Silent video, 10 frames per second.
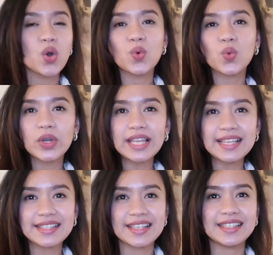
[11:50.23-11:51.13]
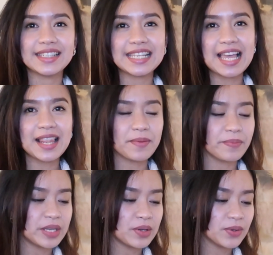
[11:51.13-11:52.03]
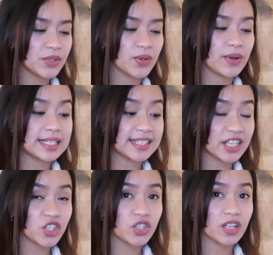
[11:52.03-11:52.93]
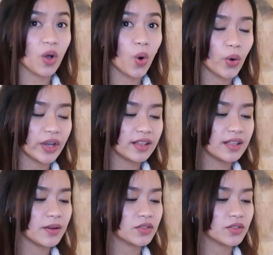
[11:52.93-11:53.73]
huile essentielle bio, so essential oil.